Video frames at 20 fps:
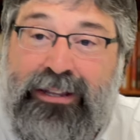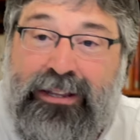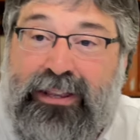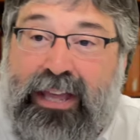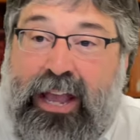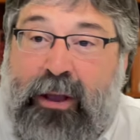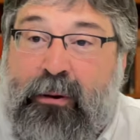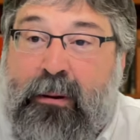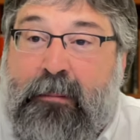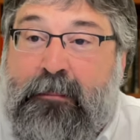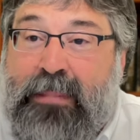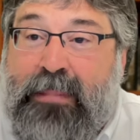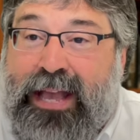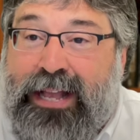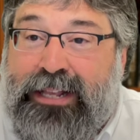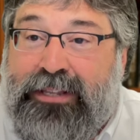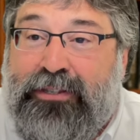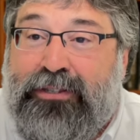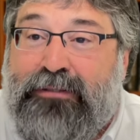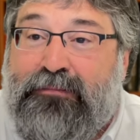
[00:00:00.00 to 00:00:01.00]
They were
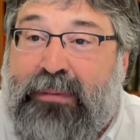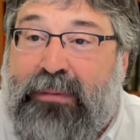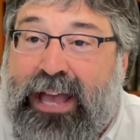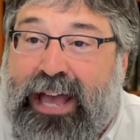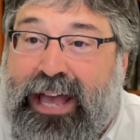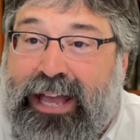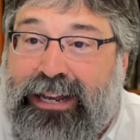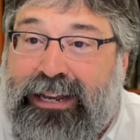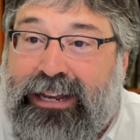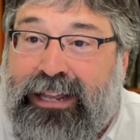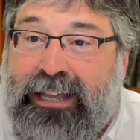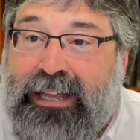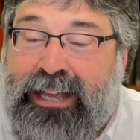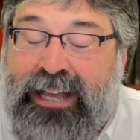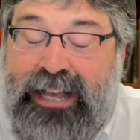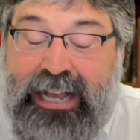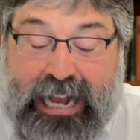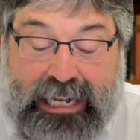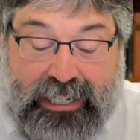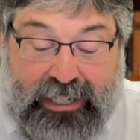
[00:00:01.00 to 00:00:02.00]
men's men.
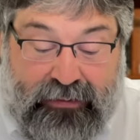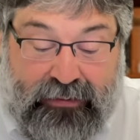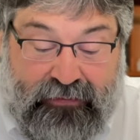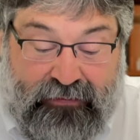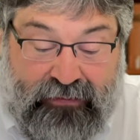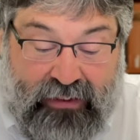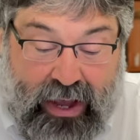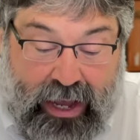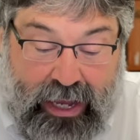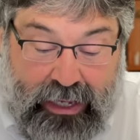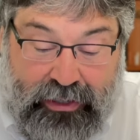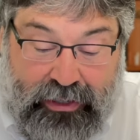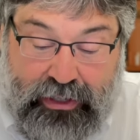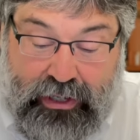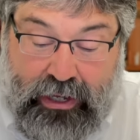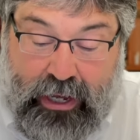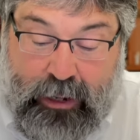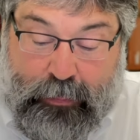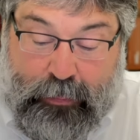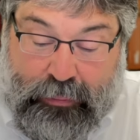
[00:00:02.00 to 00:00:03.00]
It's a false
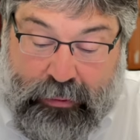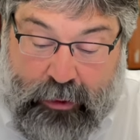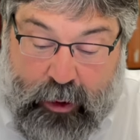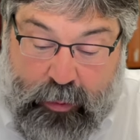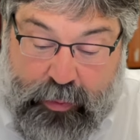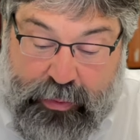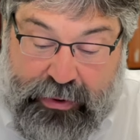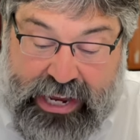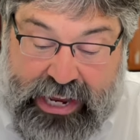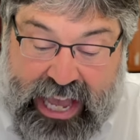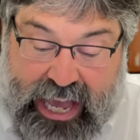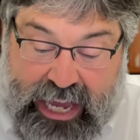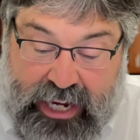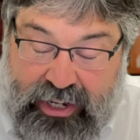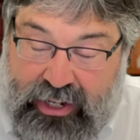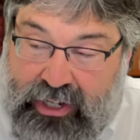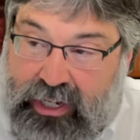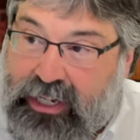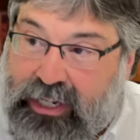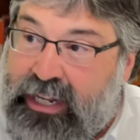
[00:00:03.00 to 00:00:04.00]

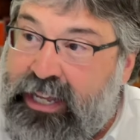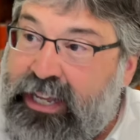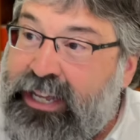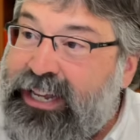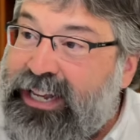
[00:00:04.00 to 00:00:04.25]
appropriation,